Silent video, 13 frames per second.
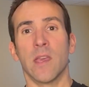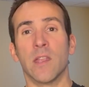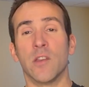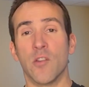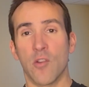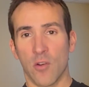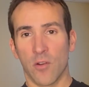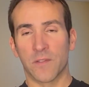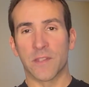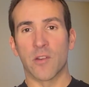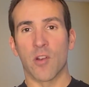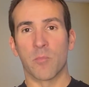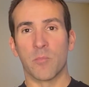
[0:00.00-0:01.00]
and nerves
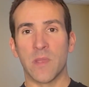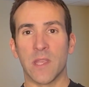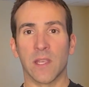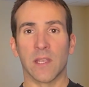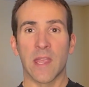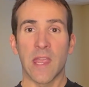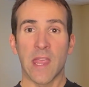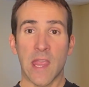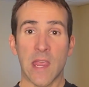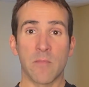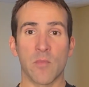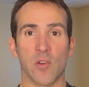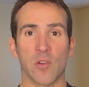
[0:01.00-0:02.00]
that are being
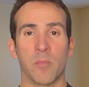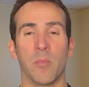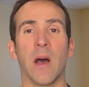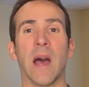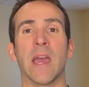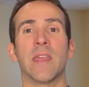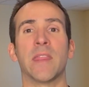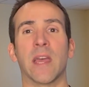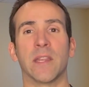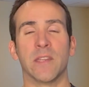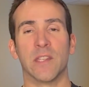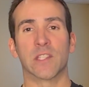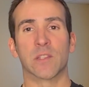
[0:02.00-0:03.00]
hammered by
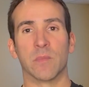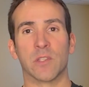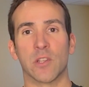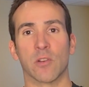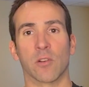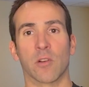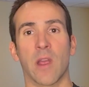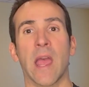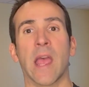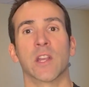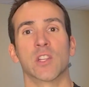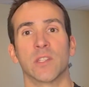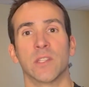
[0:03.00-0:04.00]
that disc material are
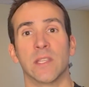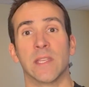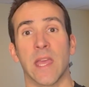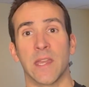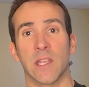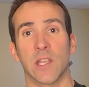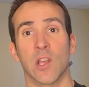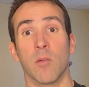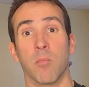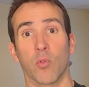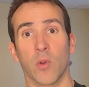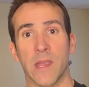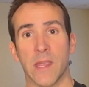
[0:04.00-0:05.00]
actually getting a
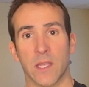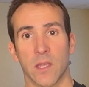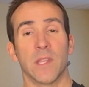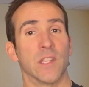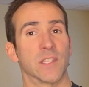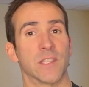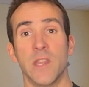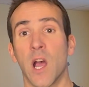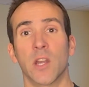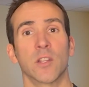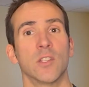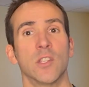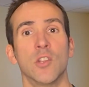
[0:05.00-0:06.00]
break. It is not
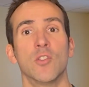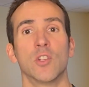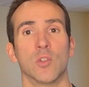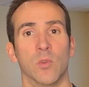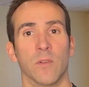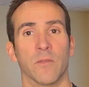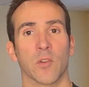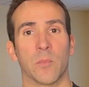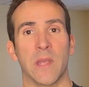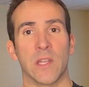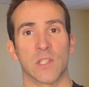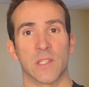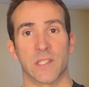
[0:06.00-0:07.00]
unusual for
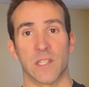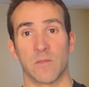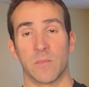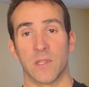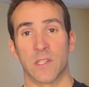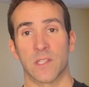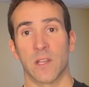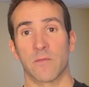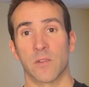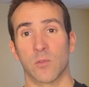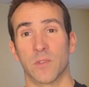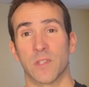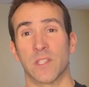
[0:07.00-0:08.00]
patients that have been
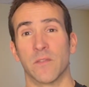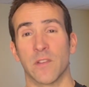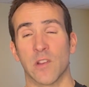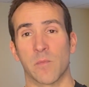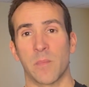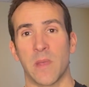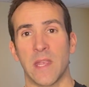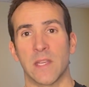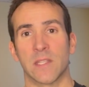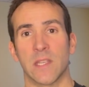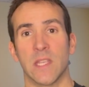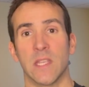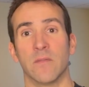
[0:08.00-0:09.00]
suffering with severe pain
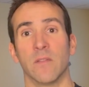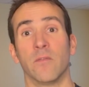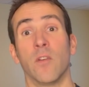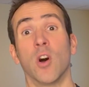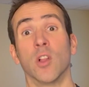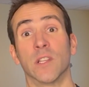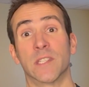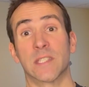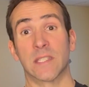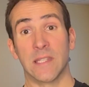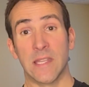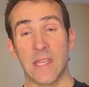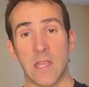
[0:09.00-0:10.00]
to even fall
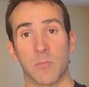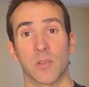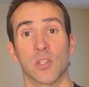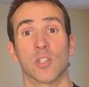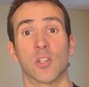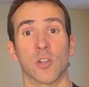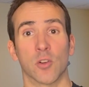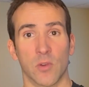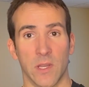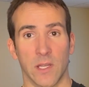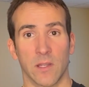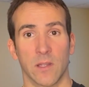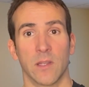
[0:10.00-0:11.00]
asleep
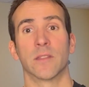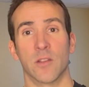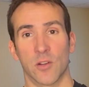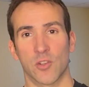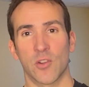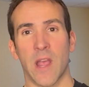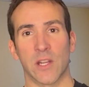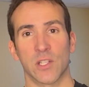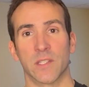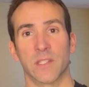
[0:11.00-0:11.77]
during their traction